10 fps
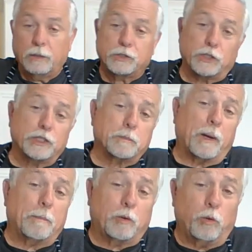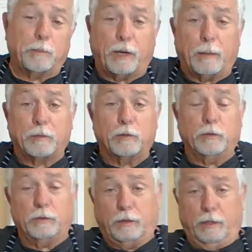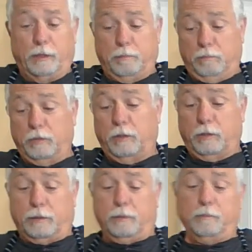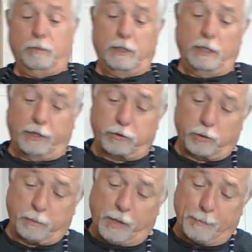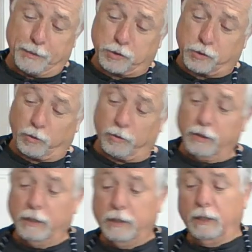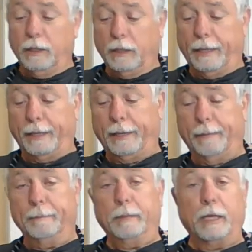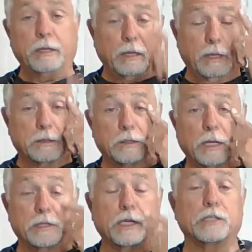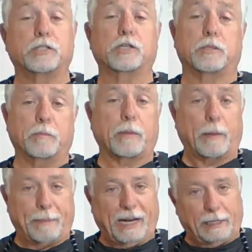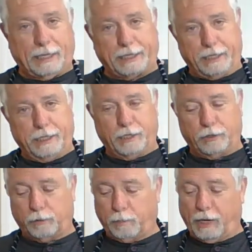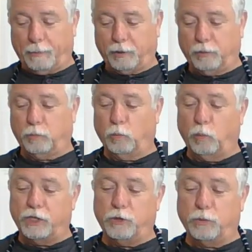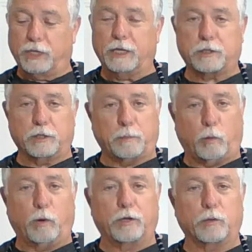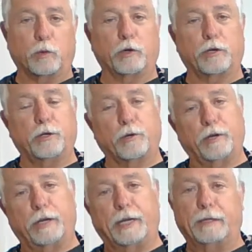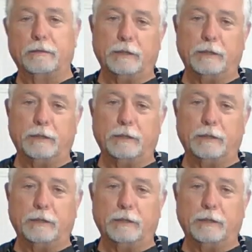So this popcorn popper is the electric pop and stir. It does just about like any other popper. When you get to the point to where you're hearing,